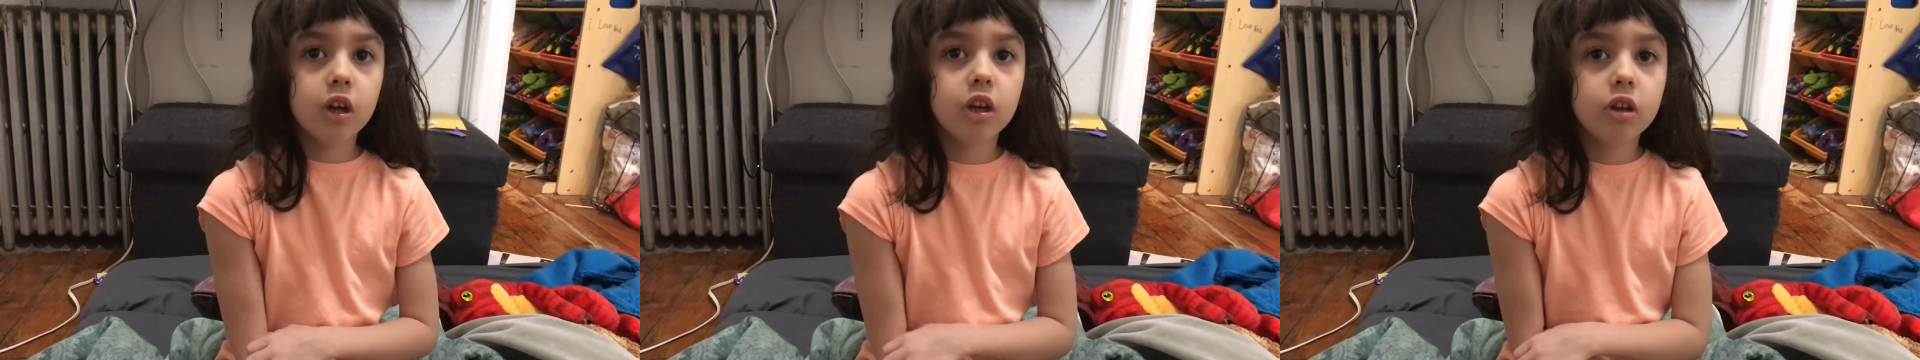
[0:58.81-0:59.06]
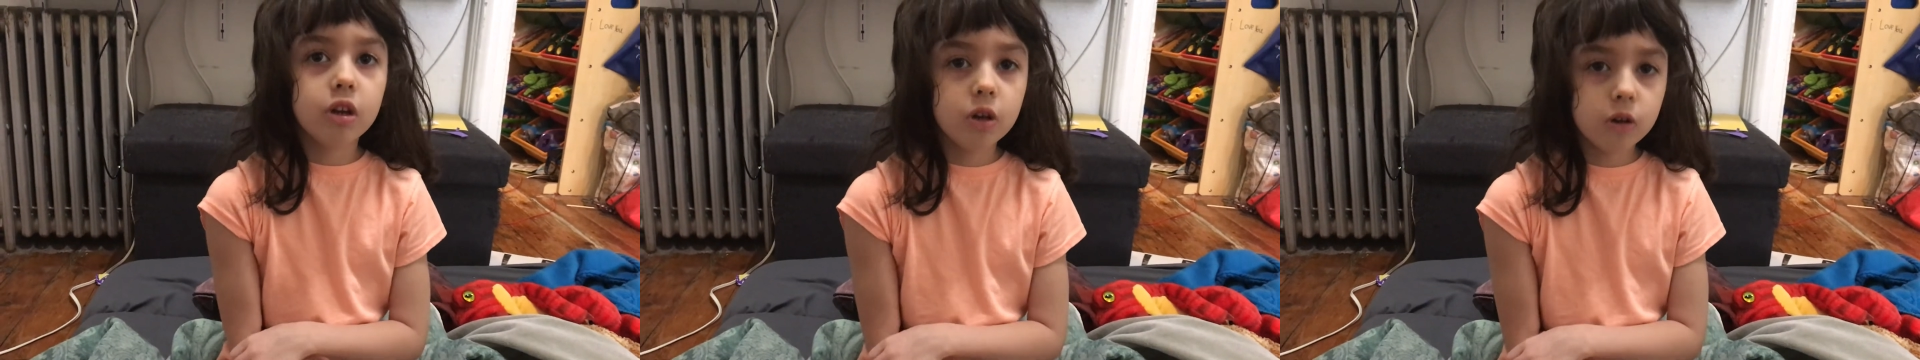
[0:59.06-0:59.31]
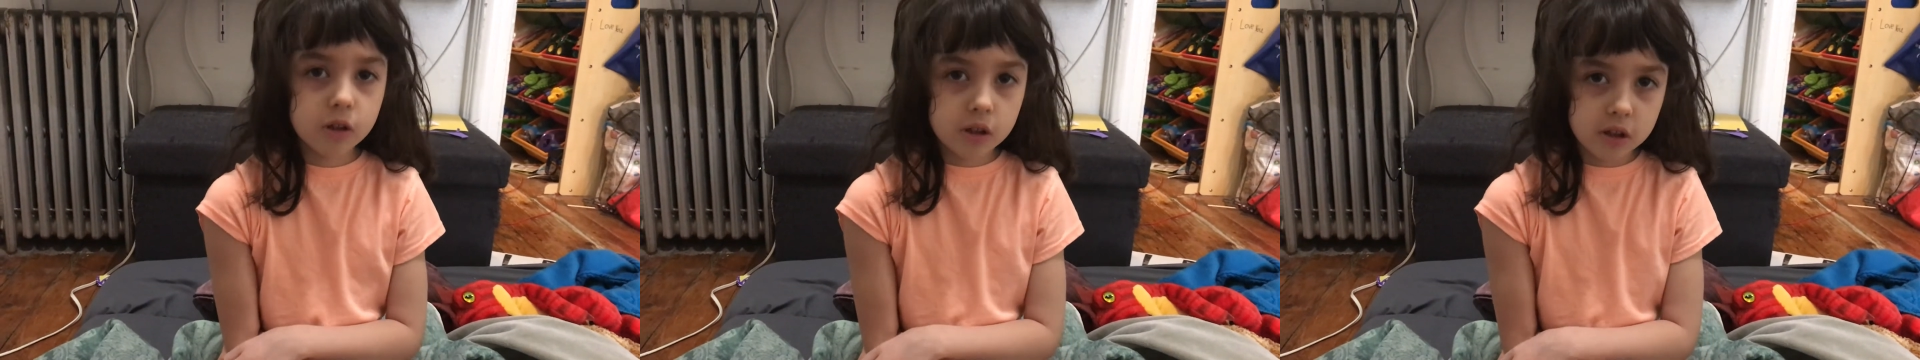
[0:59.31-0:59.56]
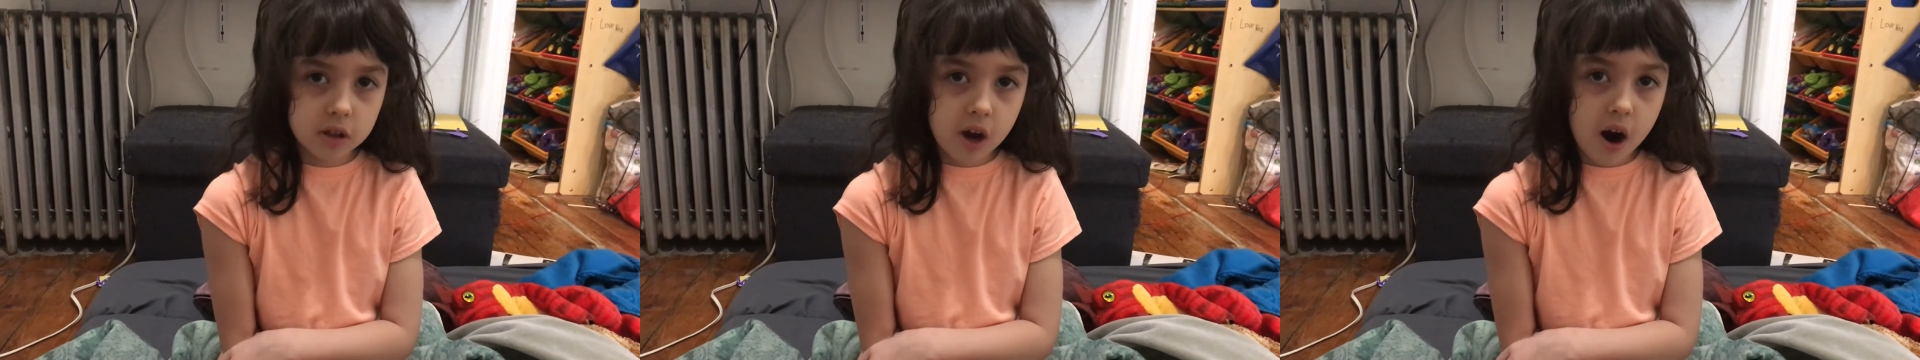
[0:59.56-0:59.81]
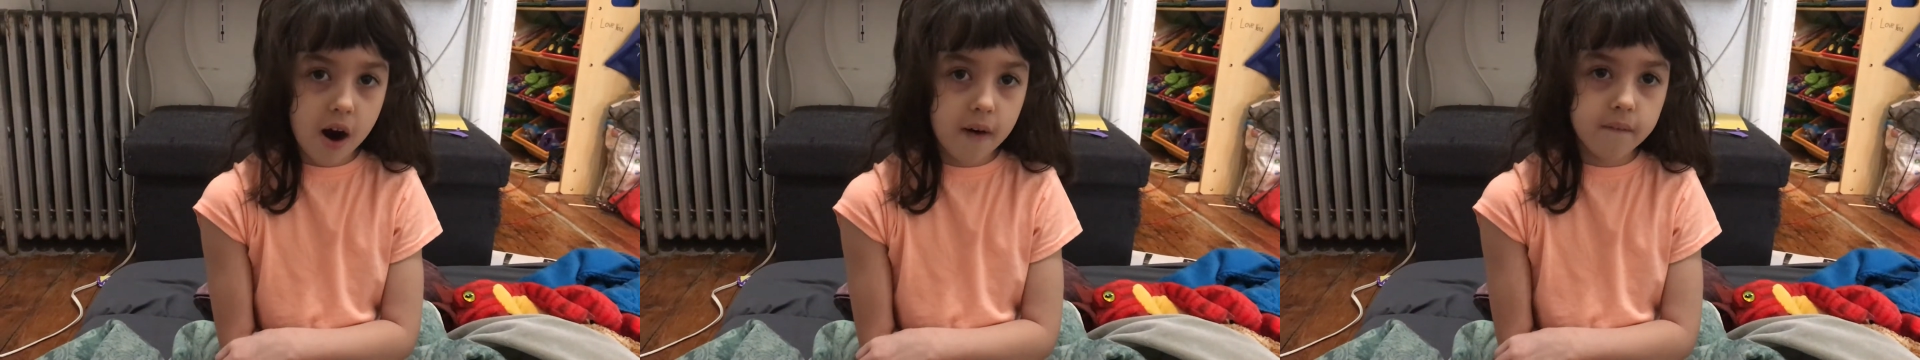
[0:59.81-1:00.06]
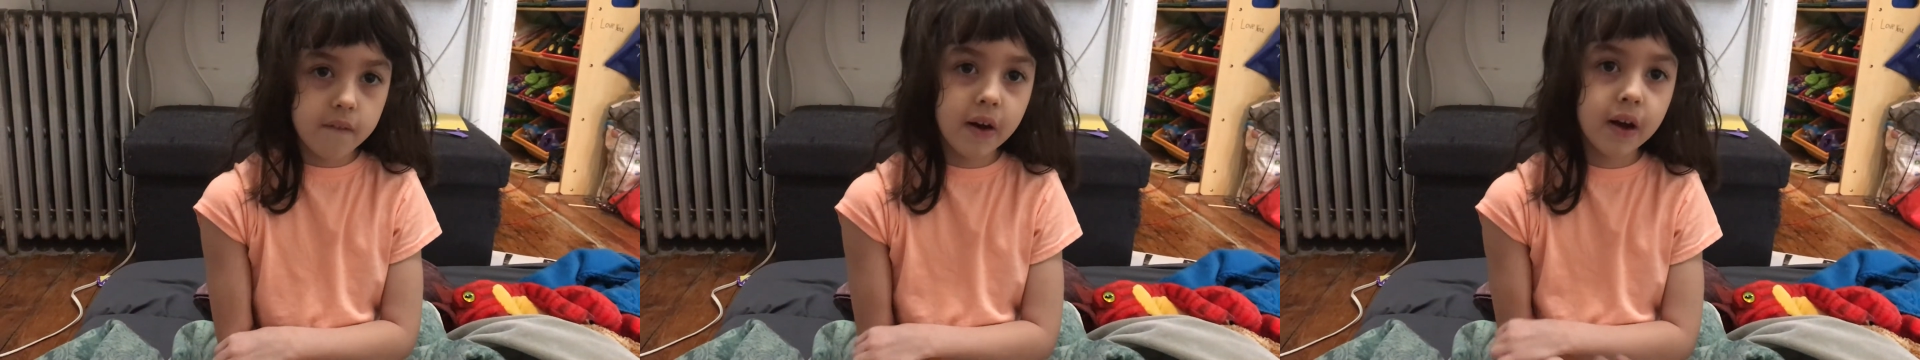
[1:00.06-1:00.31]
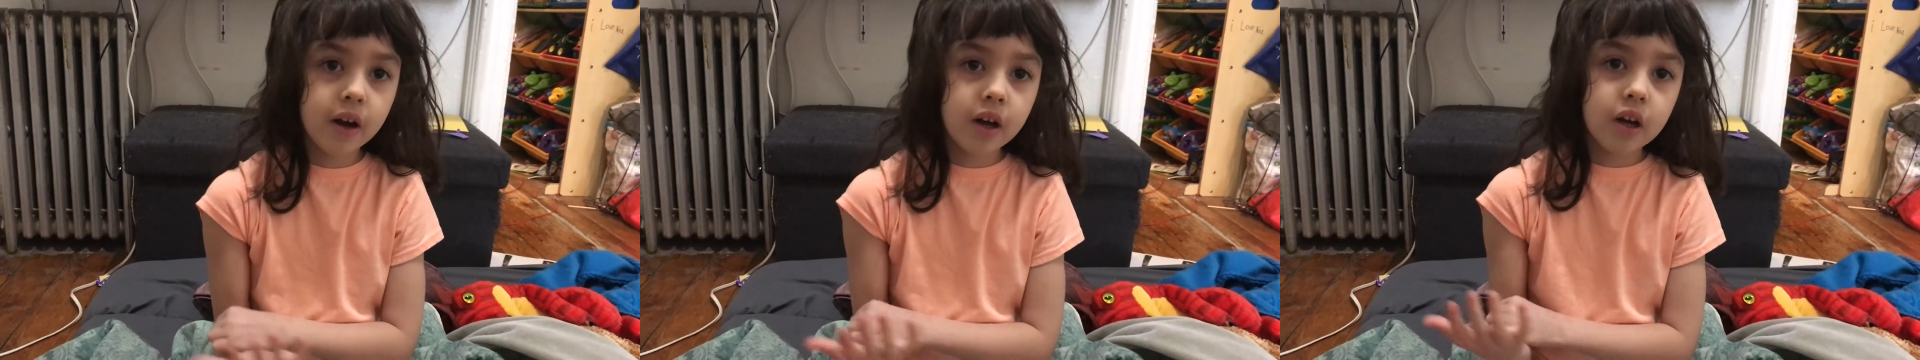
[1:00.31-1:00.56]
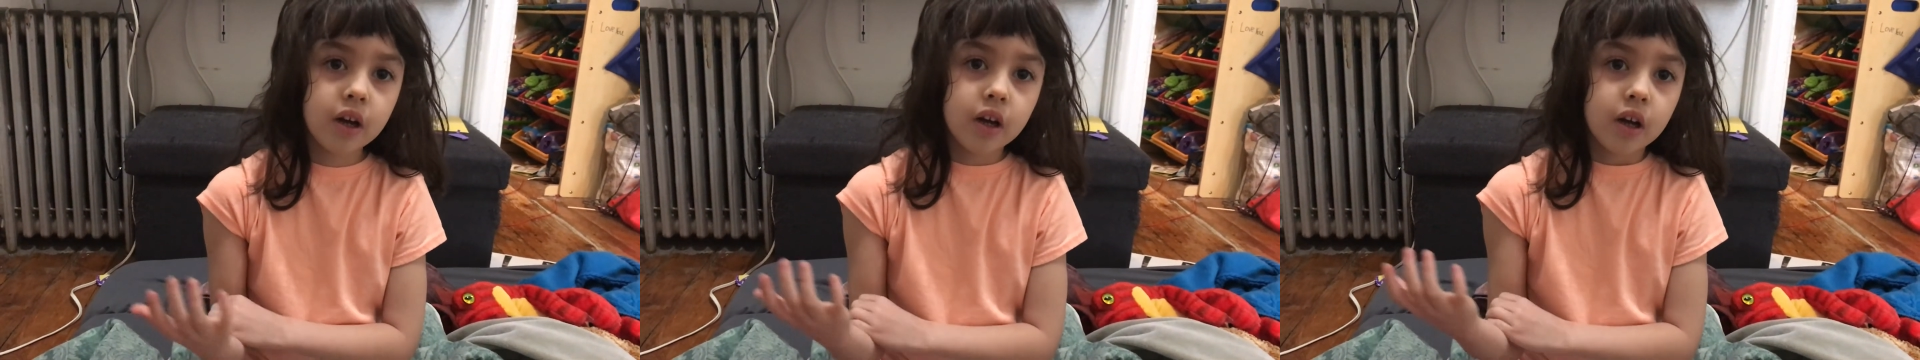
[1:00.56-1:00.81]
we use stuff.
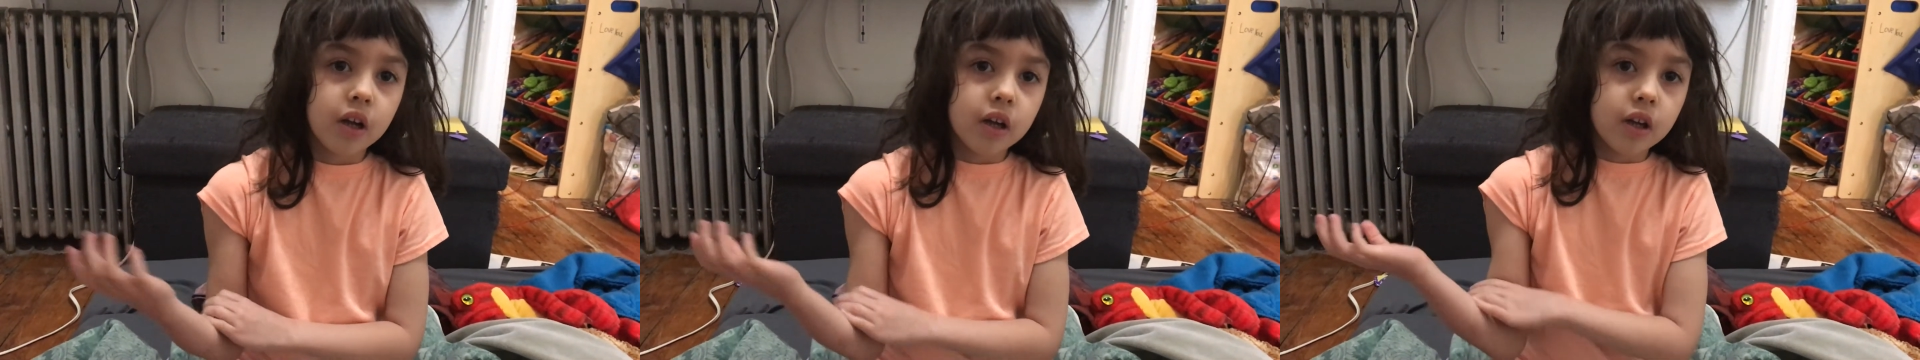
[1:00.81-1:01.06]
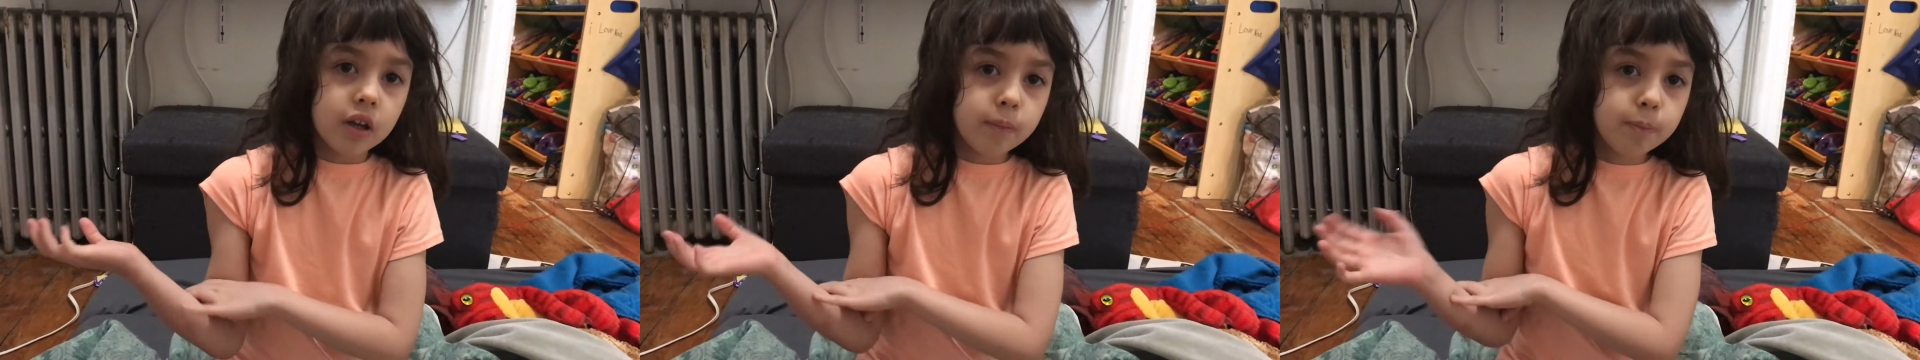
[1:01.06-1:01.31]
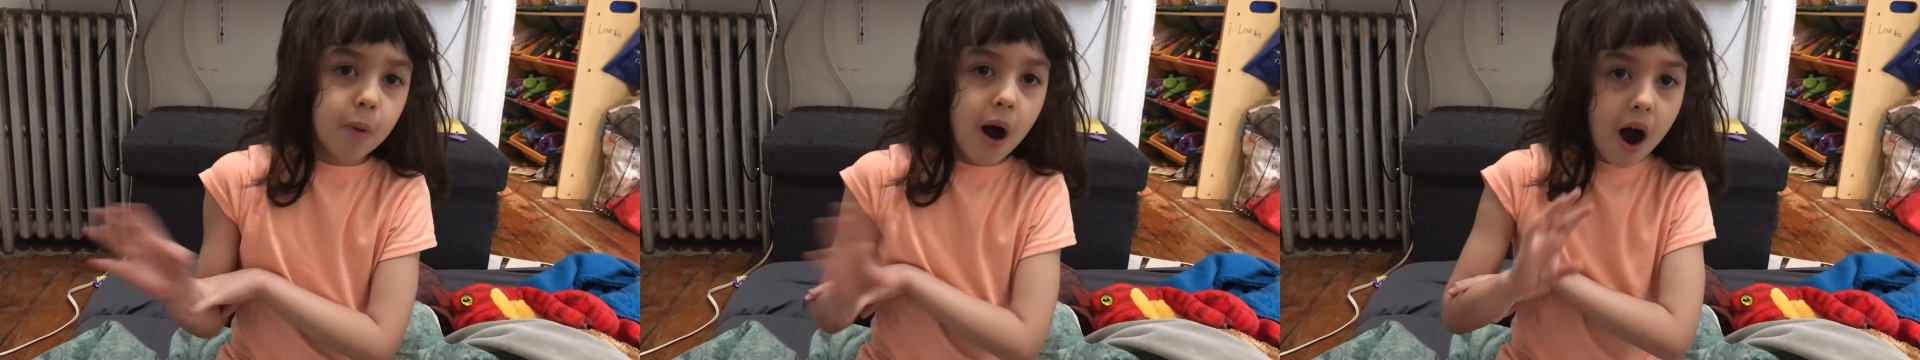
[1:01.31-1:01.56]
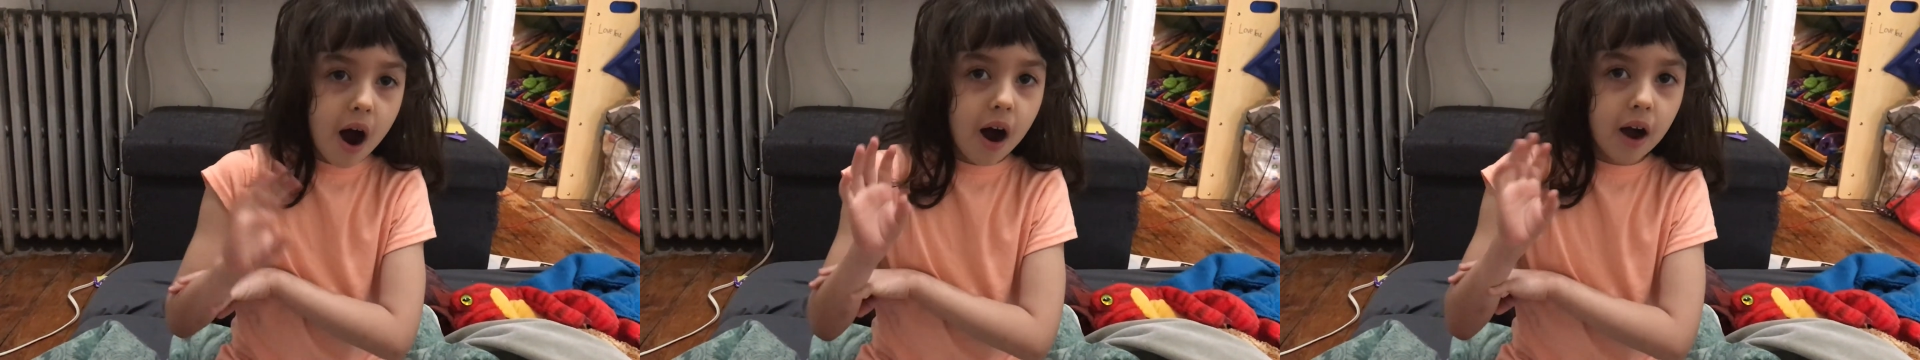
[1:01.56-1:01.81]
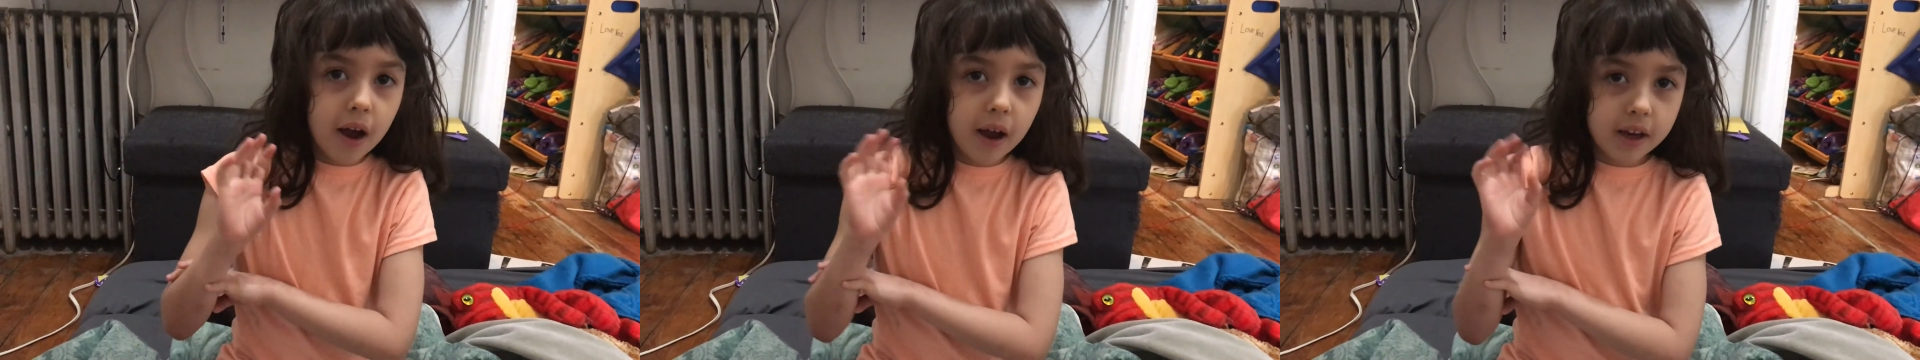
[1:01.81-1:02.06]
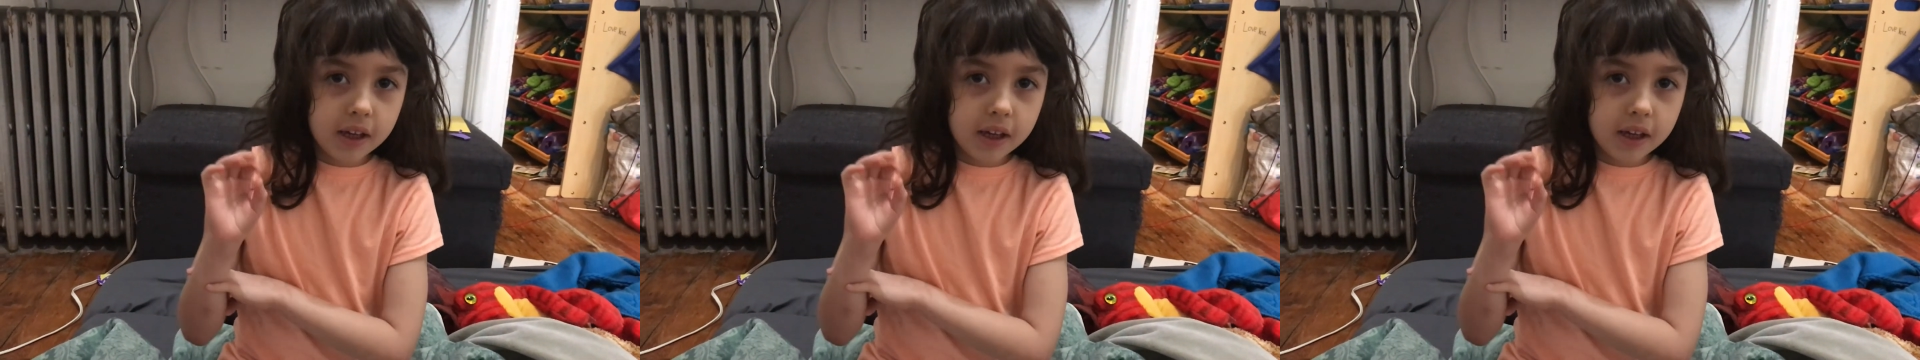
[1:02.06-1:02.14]
Bye.